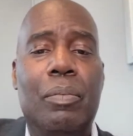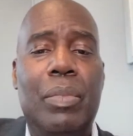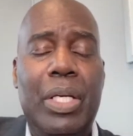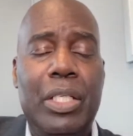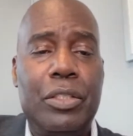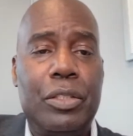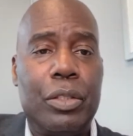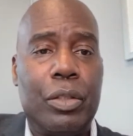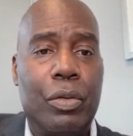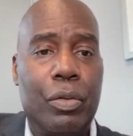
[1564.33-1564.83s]

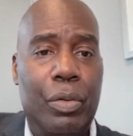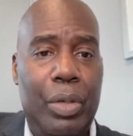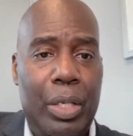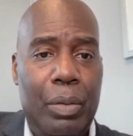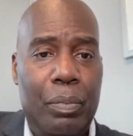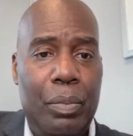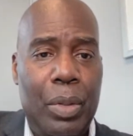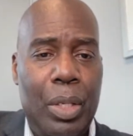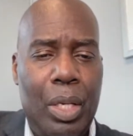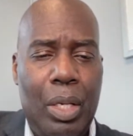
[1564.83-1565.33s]
Instagram
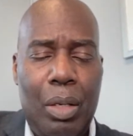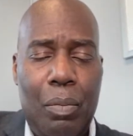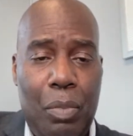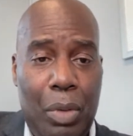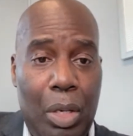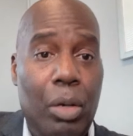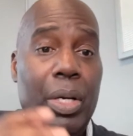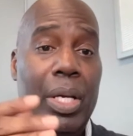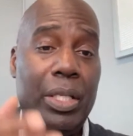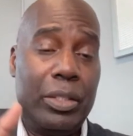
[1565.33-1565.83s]

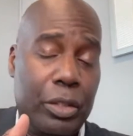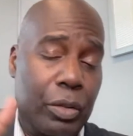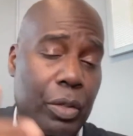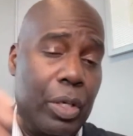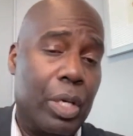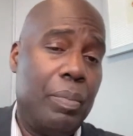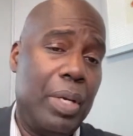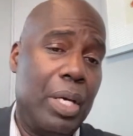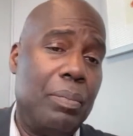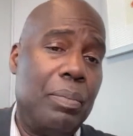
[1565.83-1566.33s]

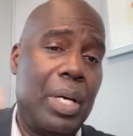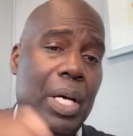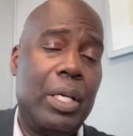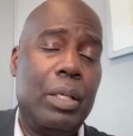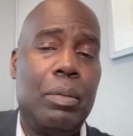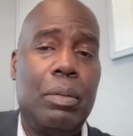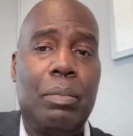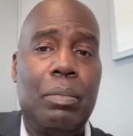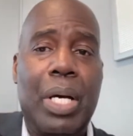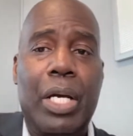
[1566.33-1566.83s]
and
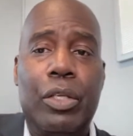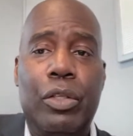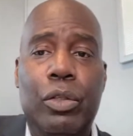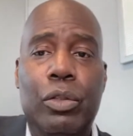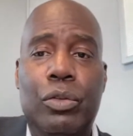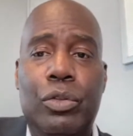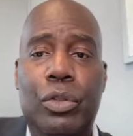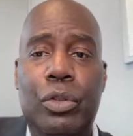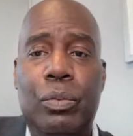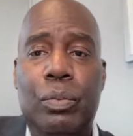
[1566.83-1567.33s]
my
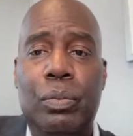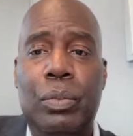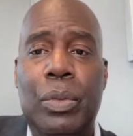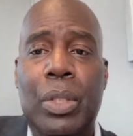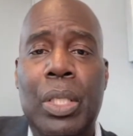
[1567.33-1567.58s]
YouTube.